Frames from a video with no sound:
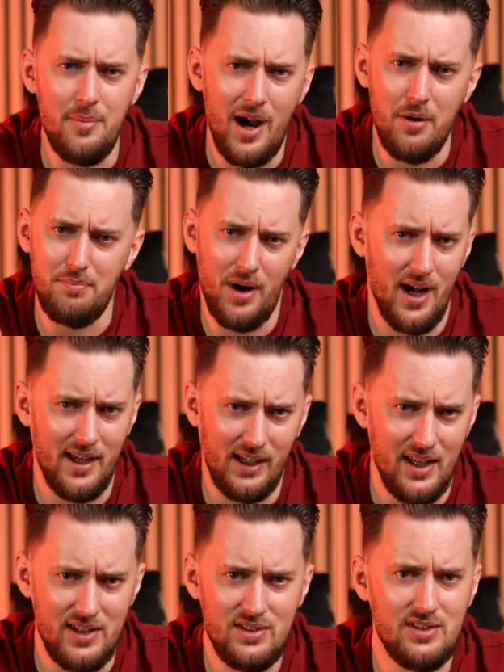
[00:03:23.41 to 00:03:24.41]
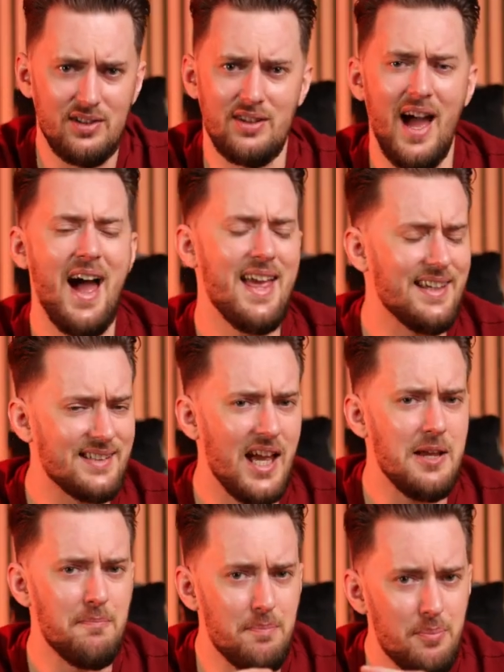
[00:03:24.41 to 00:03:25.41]
about buying lists. That is
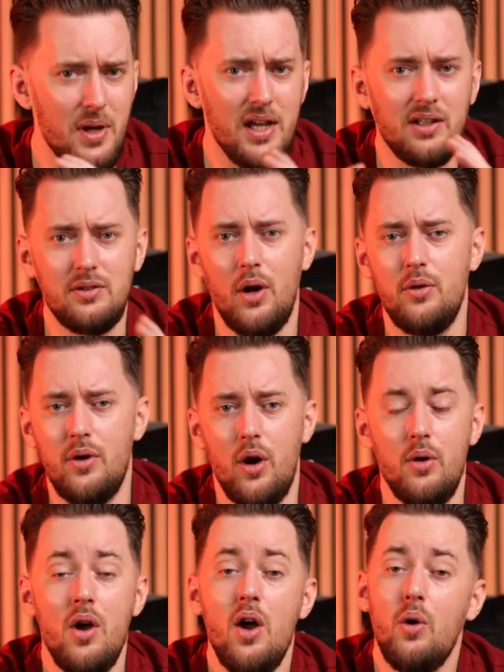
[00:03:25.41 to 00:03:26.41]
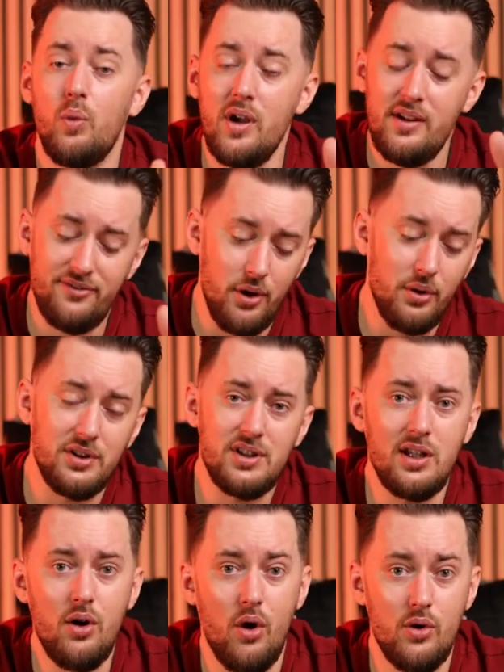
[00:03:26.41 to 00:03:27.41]
a big no-no. We're
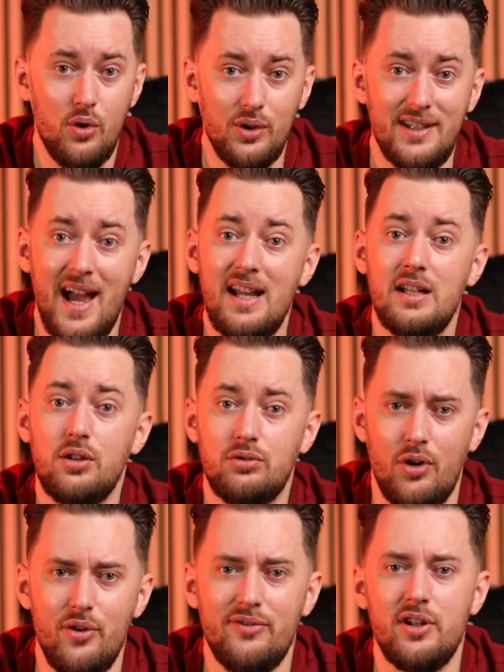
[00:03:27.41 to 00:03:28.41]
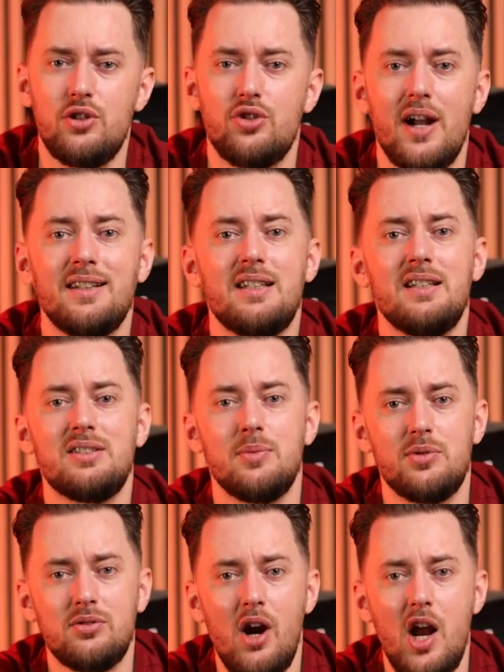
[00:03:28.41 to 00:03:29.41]
focusing on organic growth, attracting
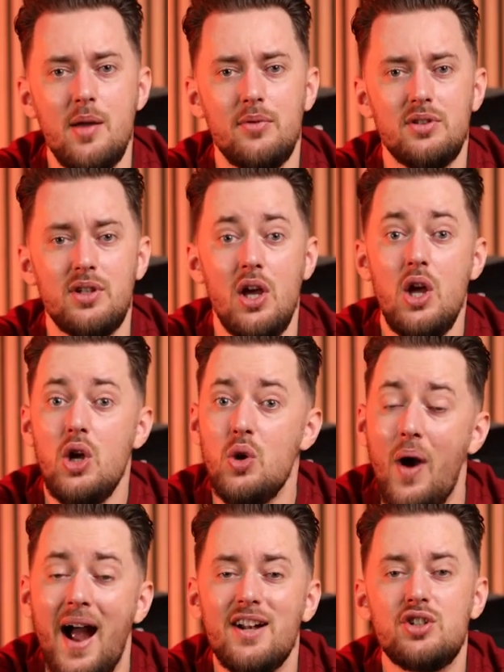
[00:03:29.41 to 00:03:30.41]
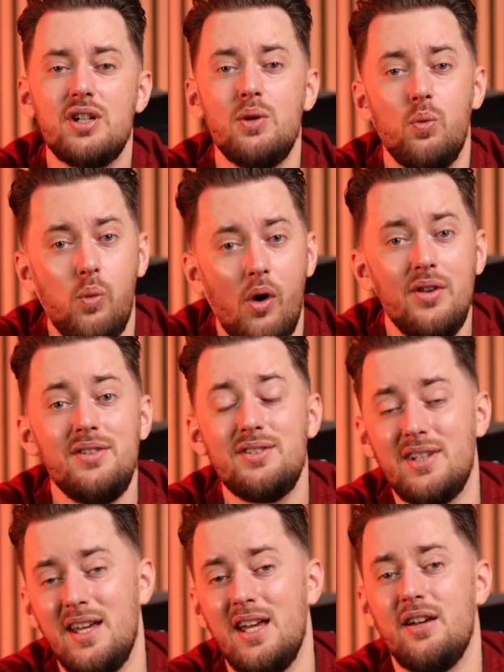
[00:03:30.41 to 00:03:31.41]
subscribers who actually want
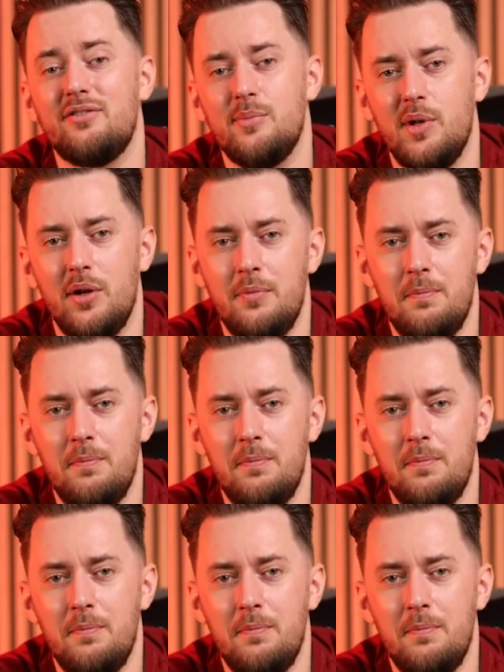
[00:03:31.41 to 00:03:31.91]
to hear from you.